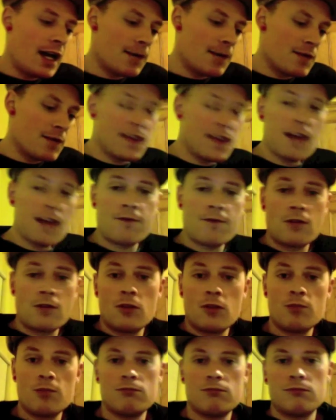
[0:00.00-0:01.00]
So that
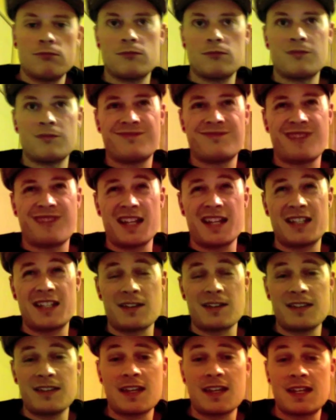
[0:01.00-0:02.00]
form, I
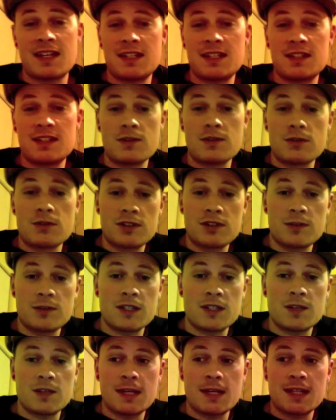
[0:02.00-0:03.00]
don't think I need to talk too
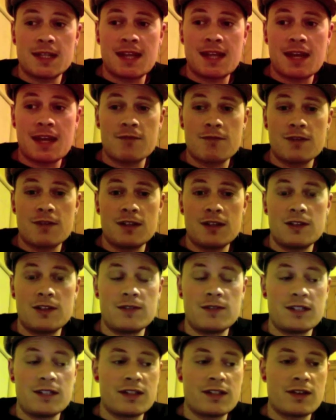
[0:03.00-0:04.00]
much about that.
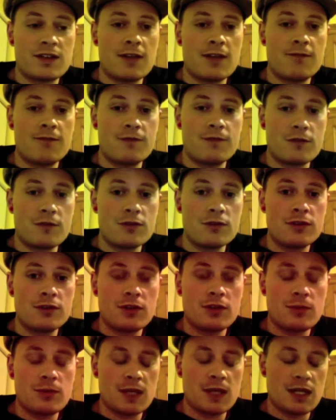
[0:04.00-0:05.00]
Relatively straightforward,
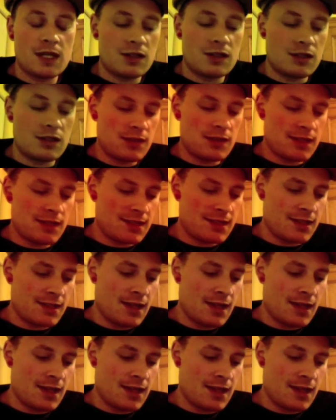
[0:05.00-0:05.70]
no big issues.